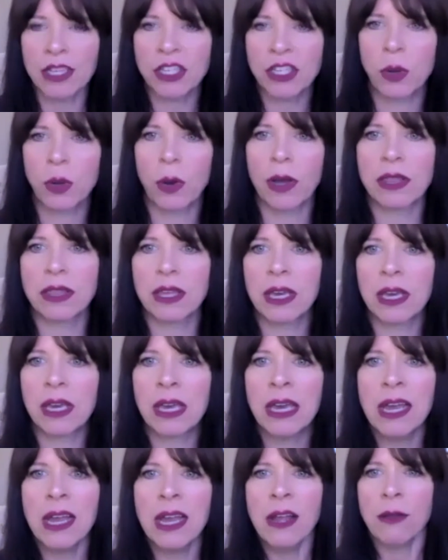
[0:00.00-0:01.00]
So I think
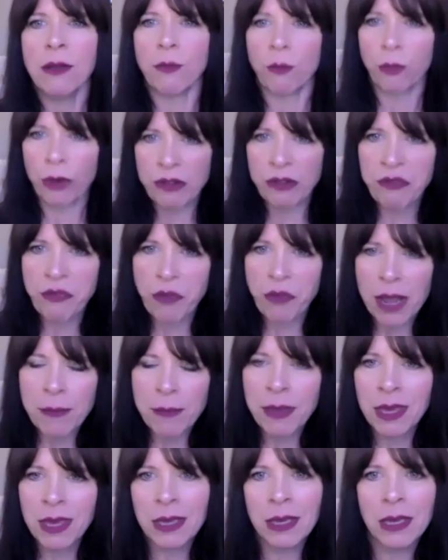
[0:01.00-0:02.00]

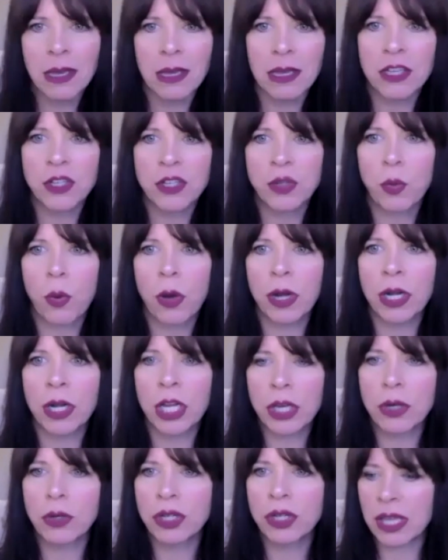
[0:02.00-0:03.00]
reframing is one
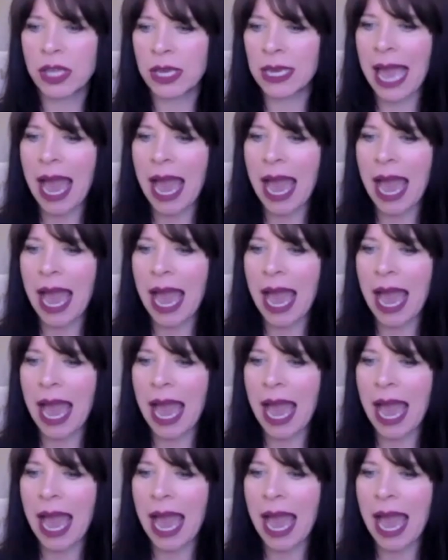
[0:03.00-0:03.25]
huge thing.